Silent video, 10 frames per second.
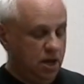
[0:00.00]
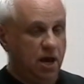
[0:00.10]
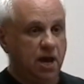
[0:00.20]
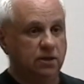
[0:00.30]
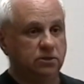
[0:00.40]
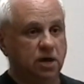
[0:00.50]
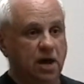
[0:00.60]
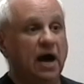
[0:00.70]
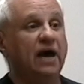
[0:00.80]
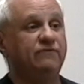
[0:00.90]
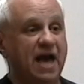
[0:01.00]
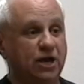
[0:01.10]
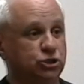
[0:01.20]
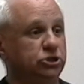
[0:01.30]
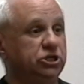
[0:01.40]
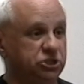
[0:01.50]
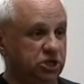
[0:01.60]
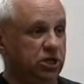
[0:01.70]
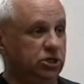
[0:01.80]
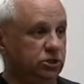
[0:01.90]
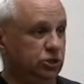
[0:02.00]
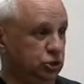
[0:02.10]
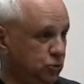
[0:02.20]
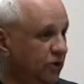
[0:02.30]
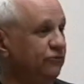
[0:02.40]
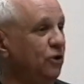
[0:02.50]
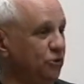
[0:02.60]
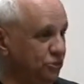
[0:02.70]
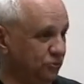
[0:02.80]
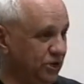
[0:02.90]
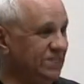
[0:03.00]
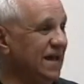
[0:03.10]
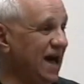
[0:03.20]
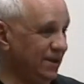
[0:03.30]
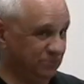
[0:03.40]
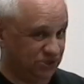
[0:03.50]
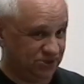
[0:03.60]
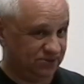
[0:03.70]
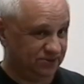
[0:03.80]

And uh, I've actually seen this UFO three times.